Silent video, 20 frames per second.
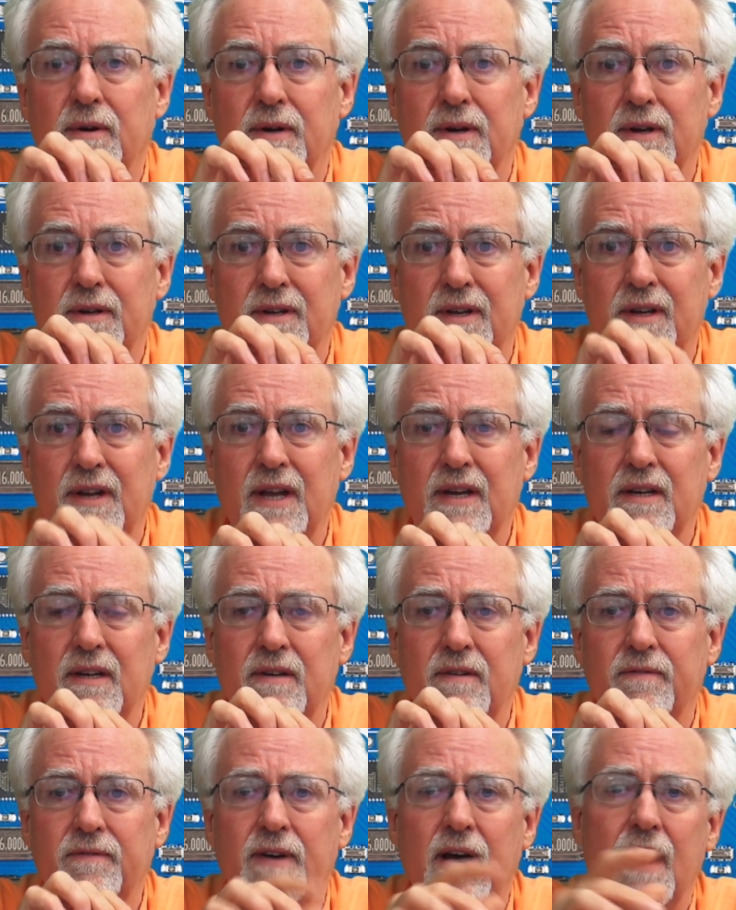uh, connected
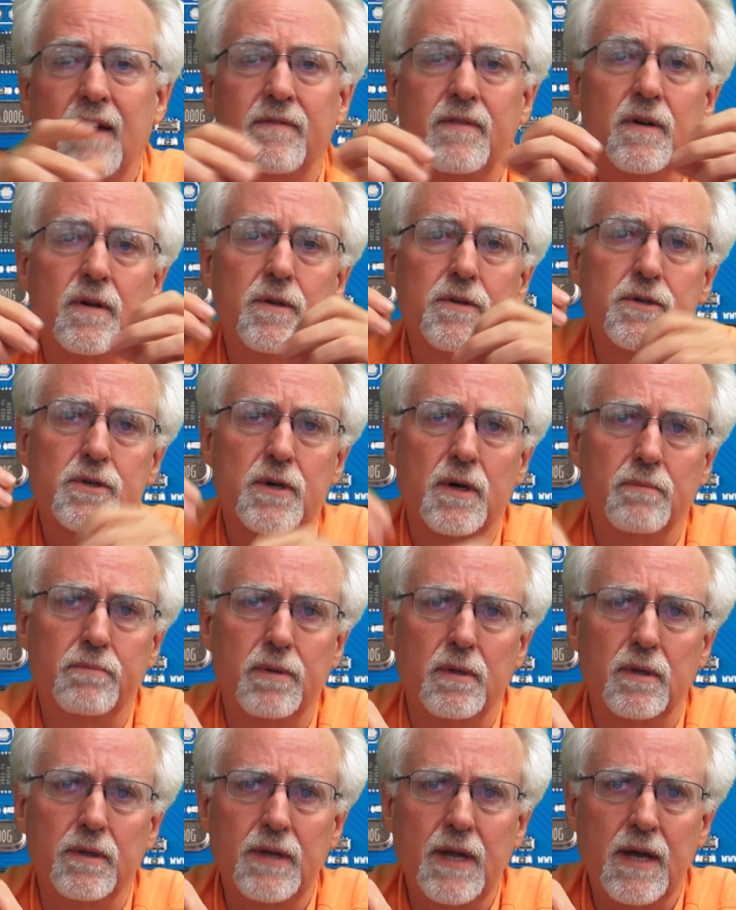to 5 volts or a
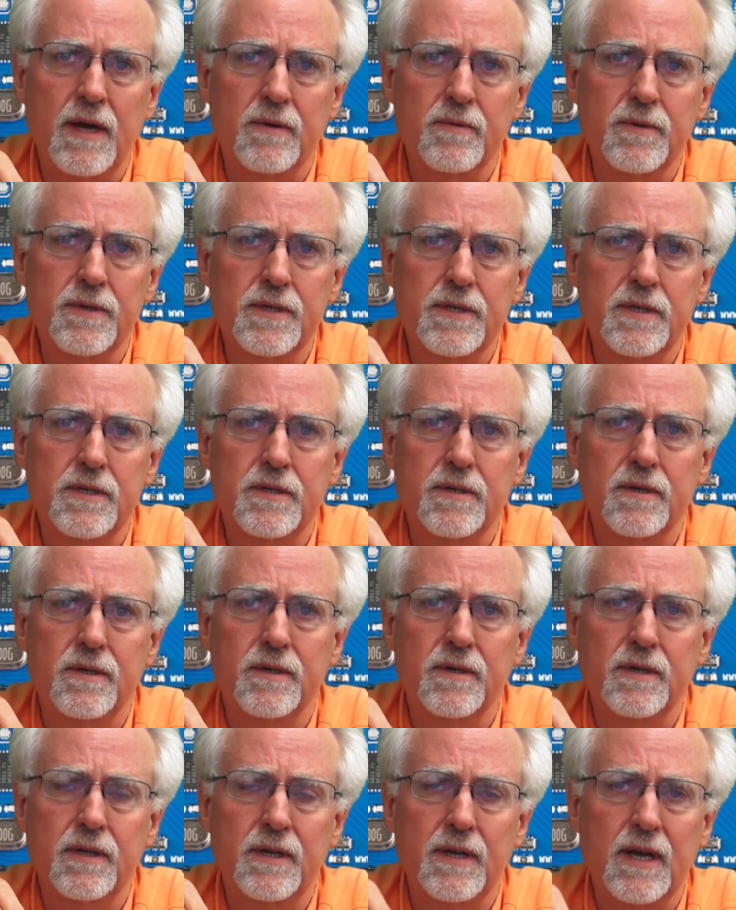pull-down
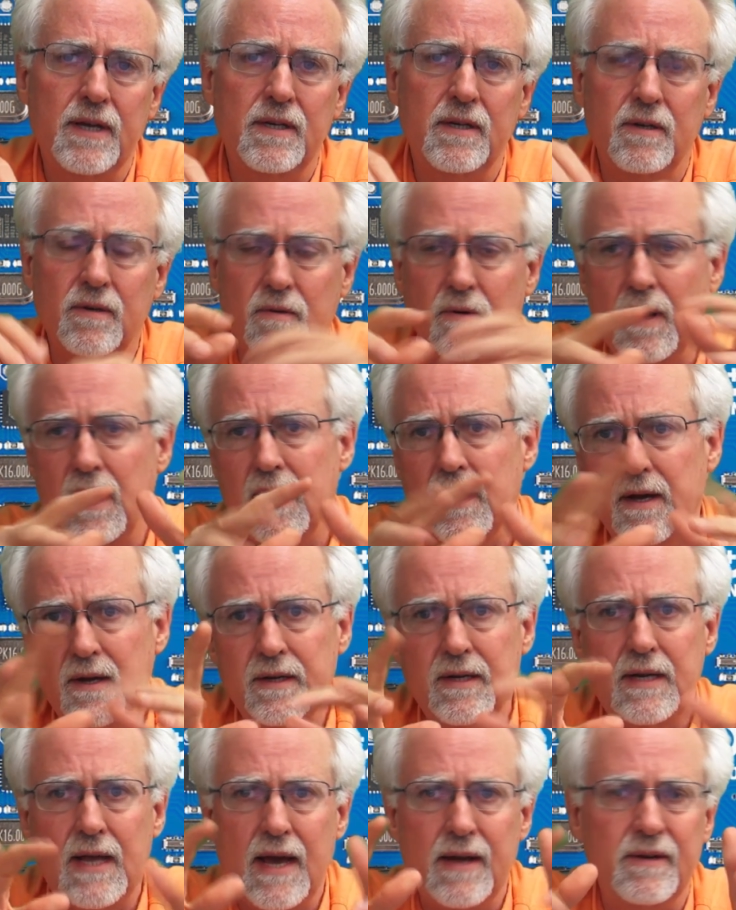resistor connected to
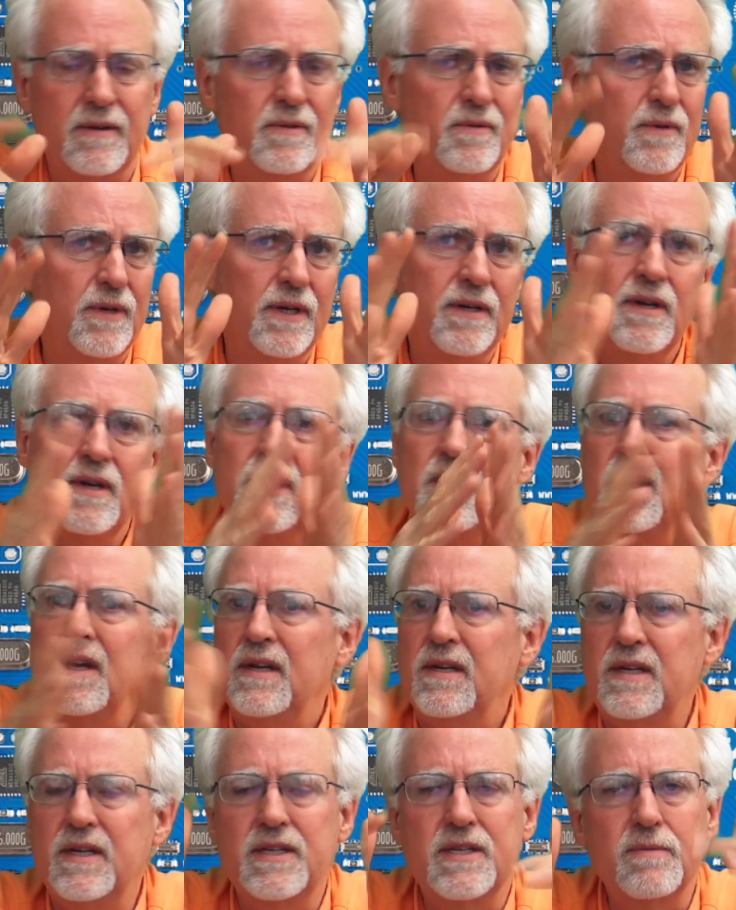ground and how to do it.
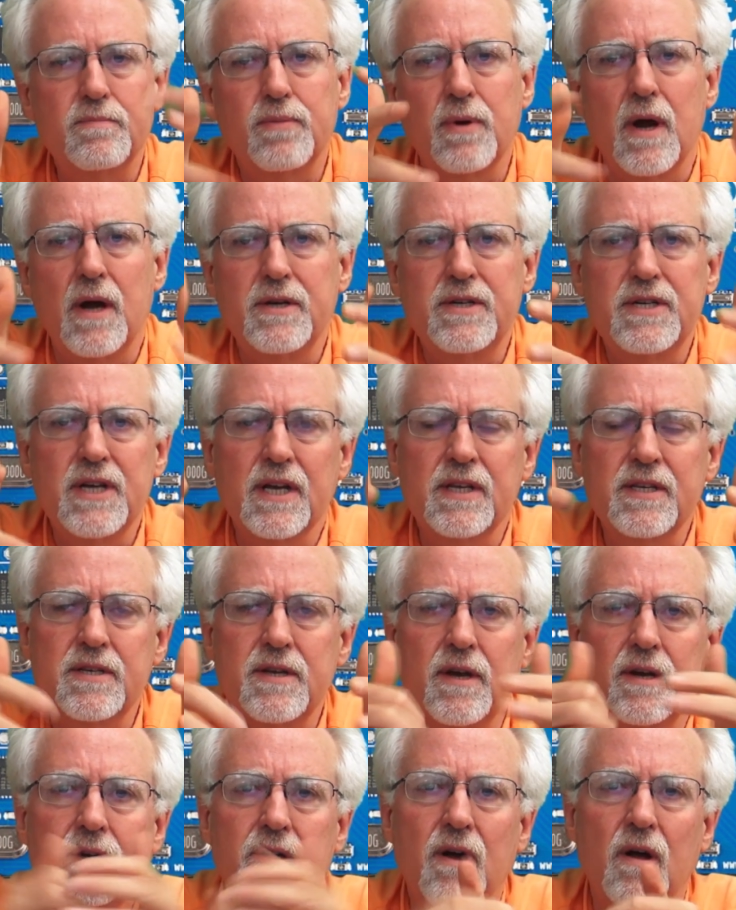Did some projects,
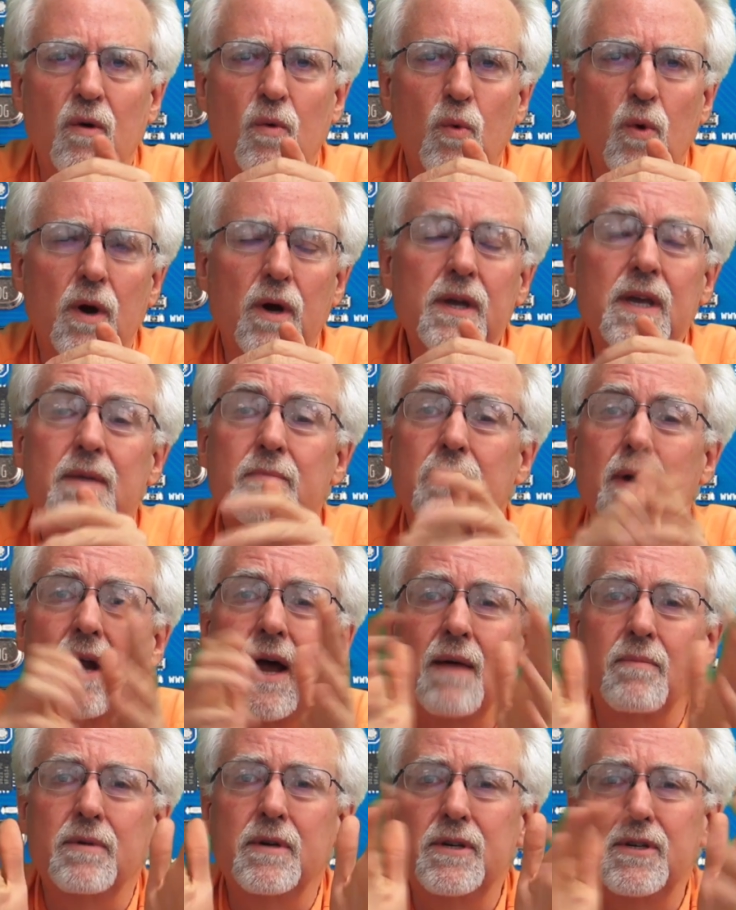got it all working, but
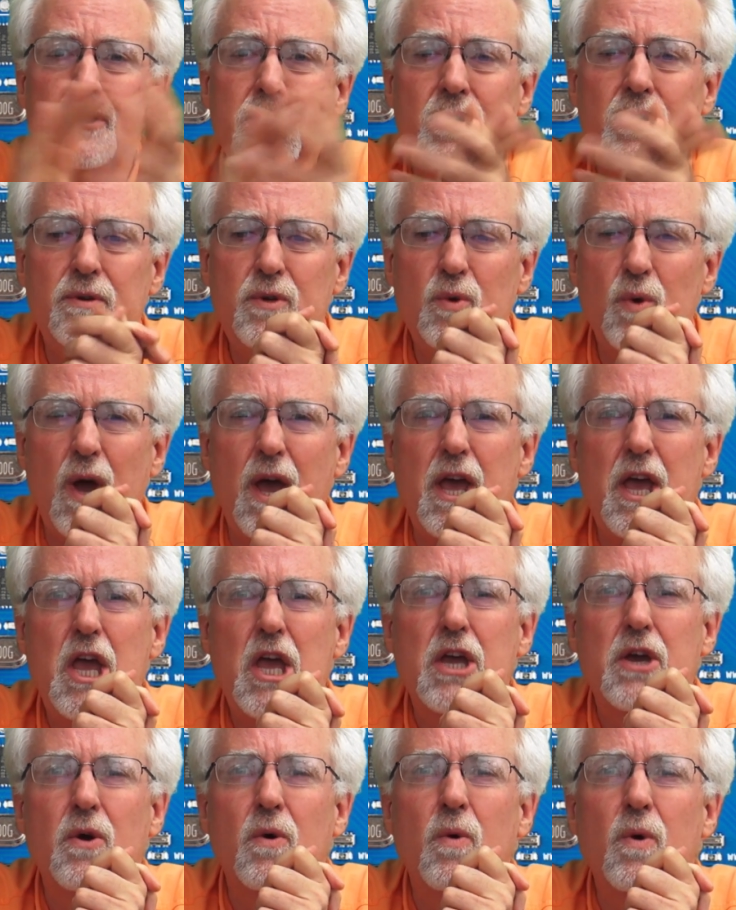I'm going to show you
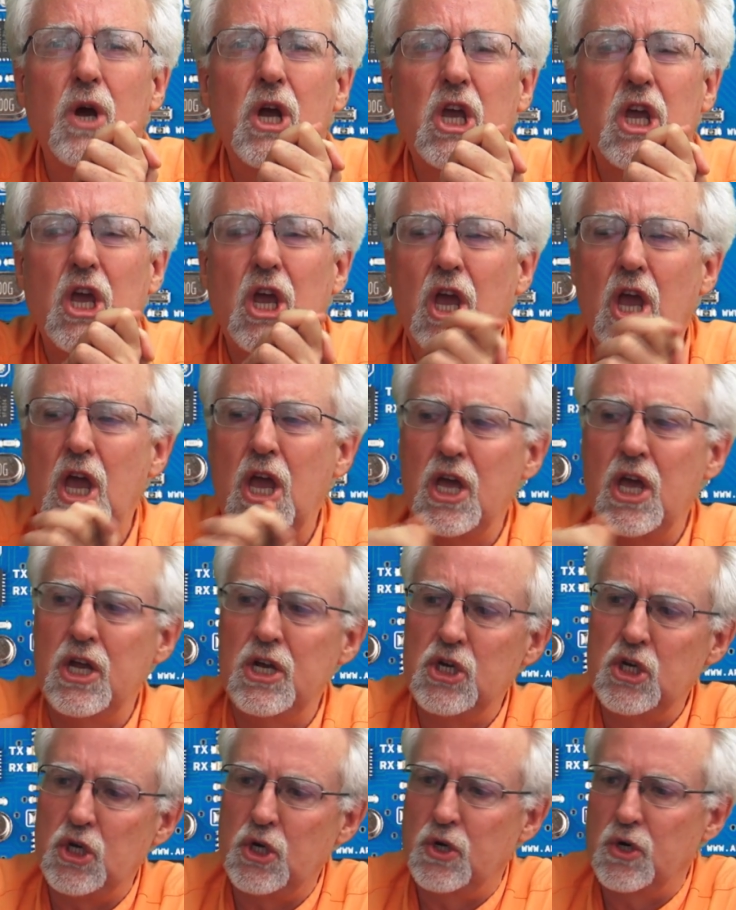a quick
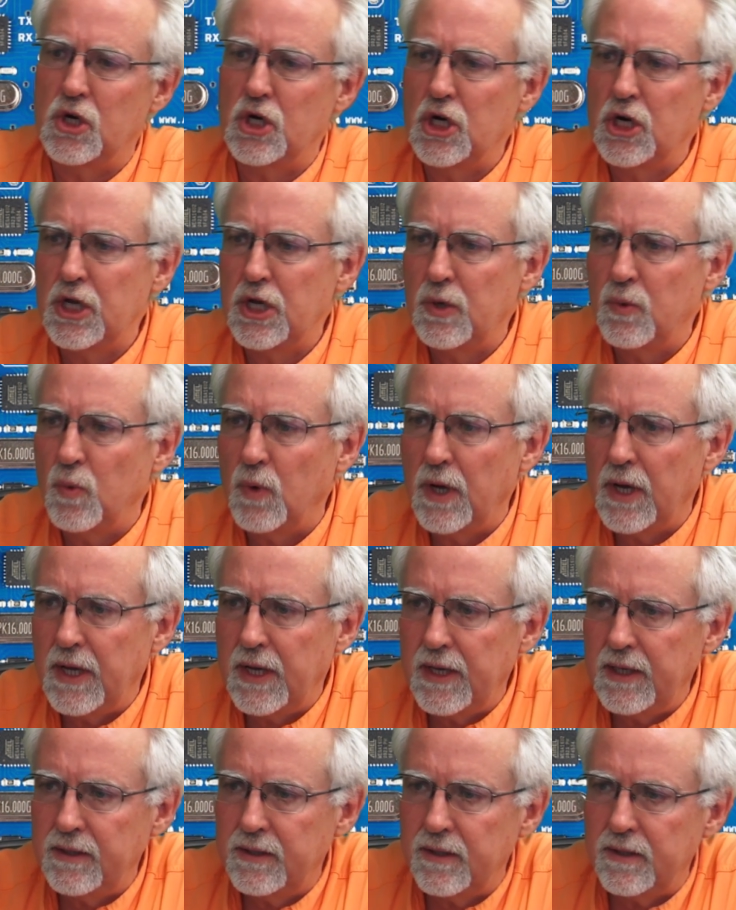and dirty
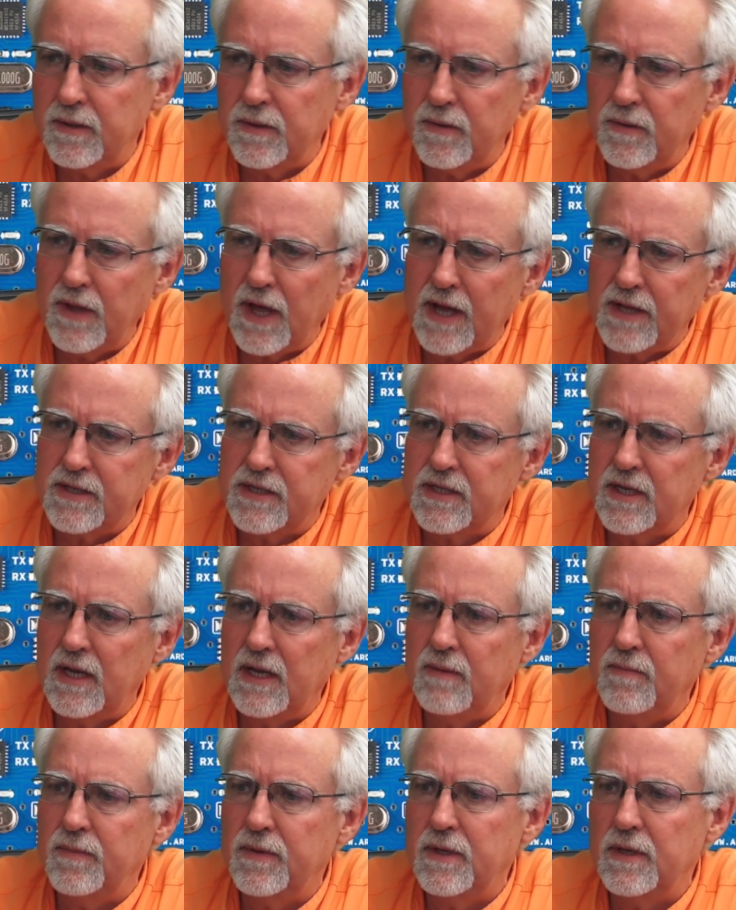way to do that
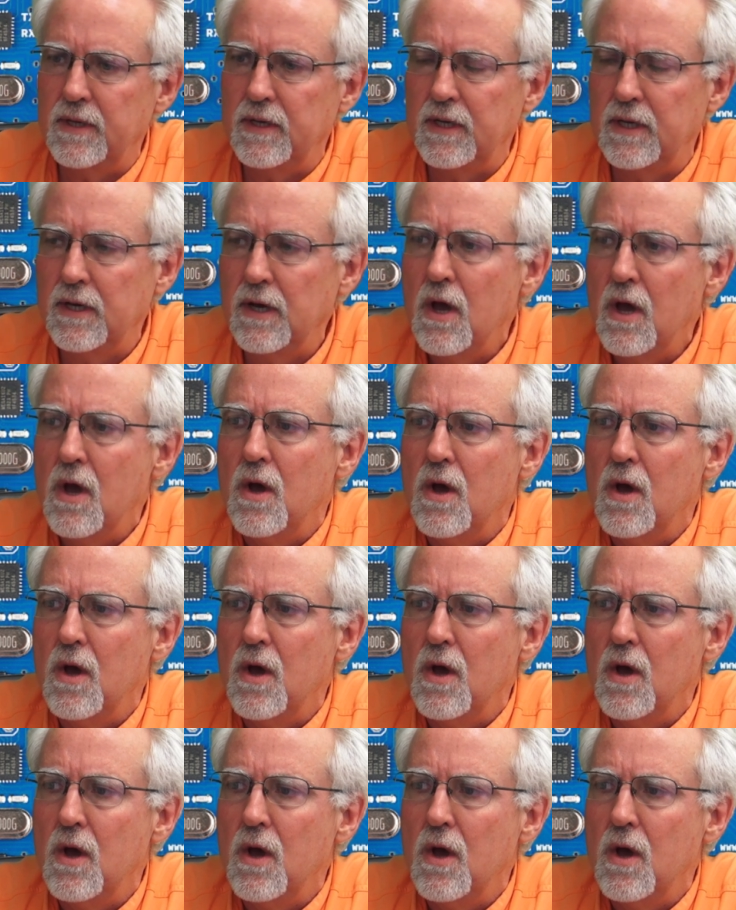same thing